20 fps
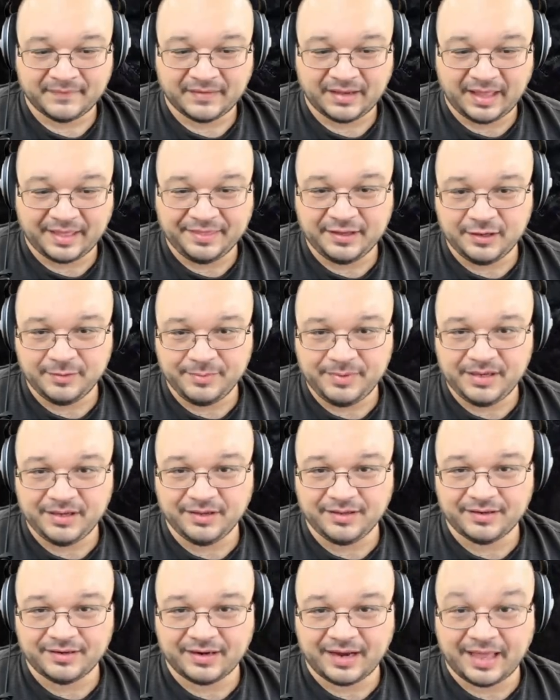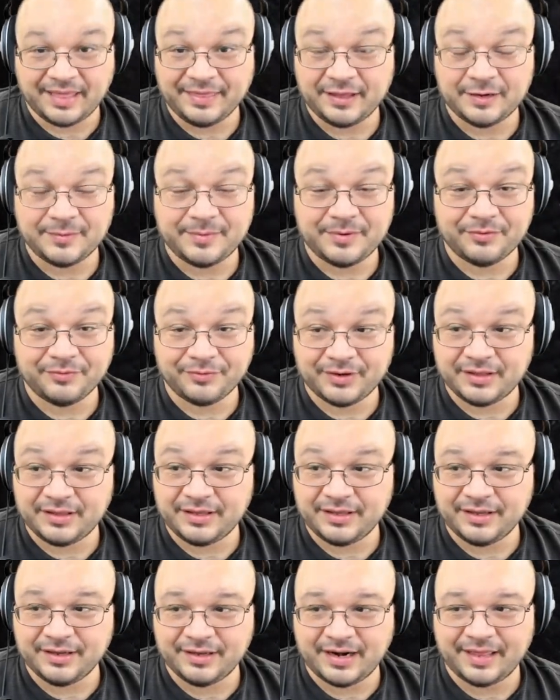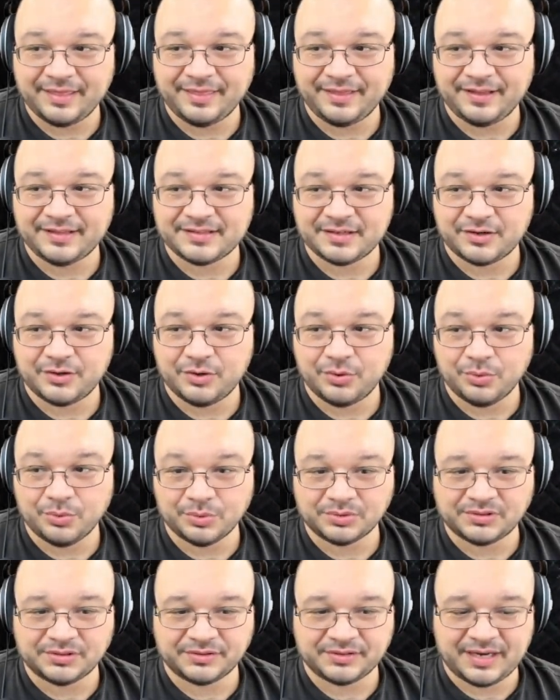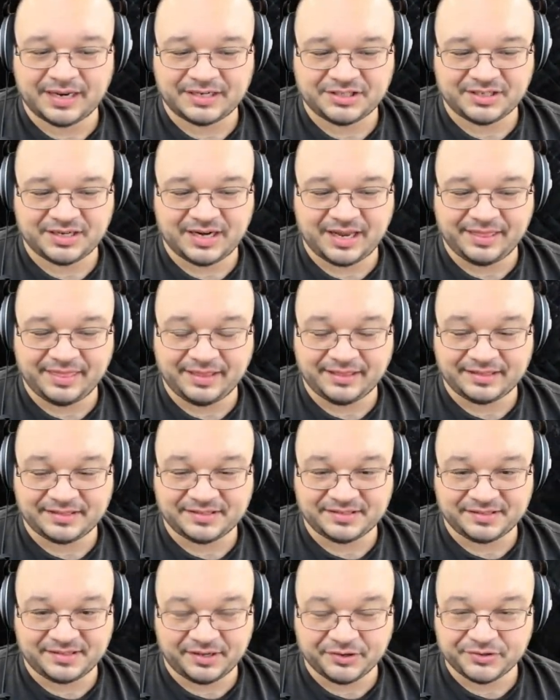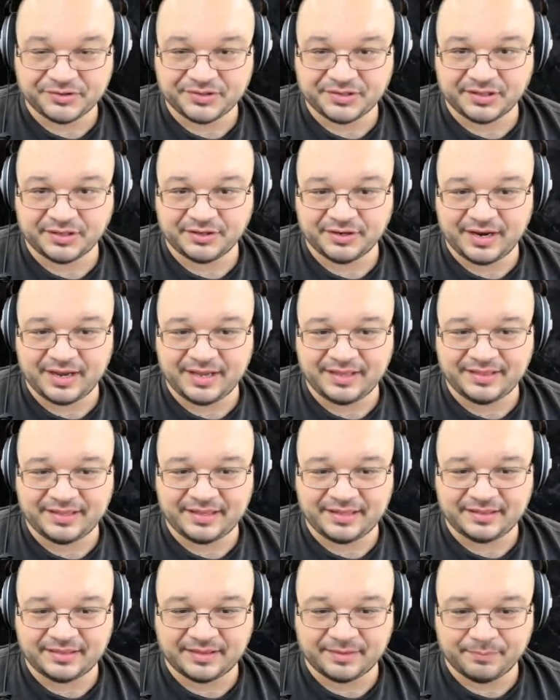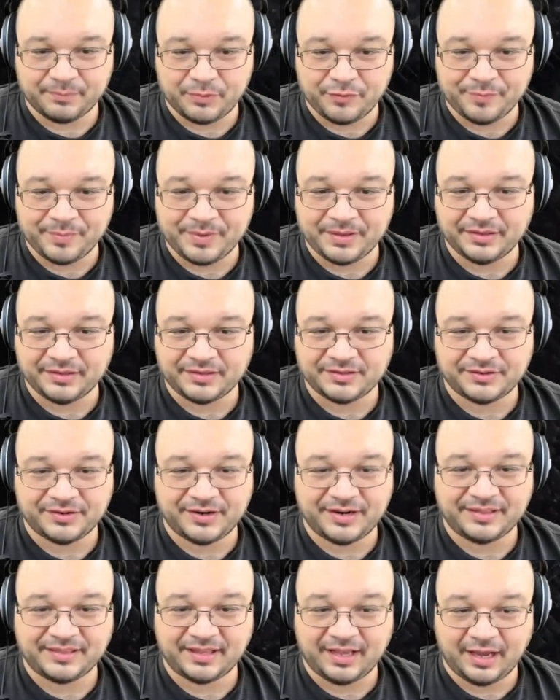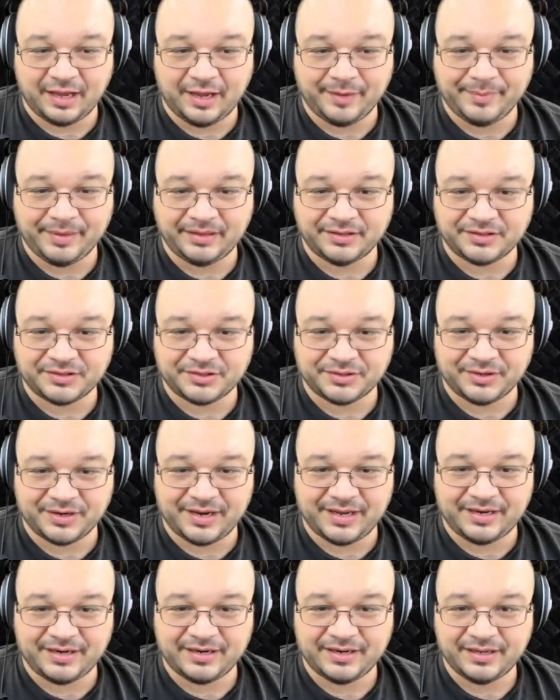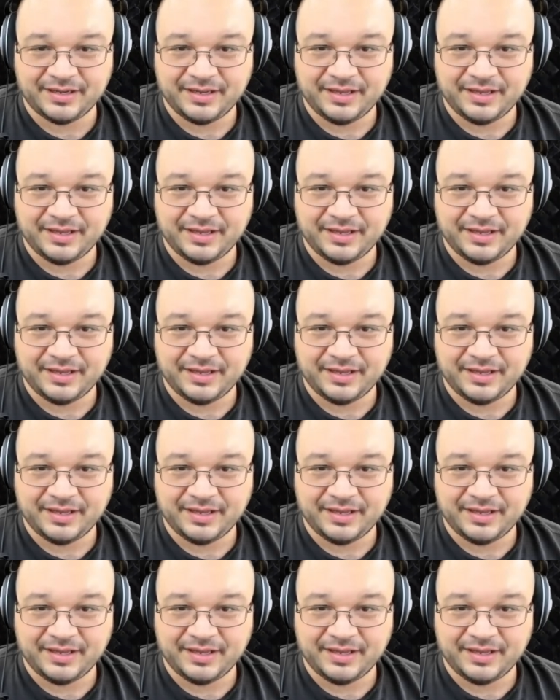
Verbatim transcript: I think it'll be good. I think it'll be really good. I think it's a cool direction. I think the skills look great. The the movement looks great. The combat looks great.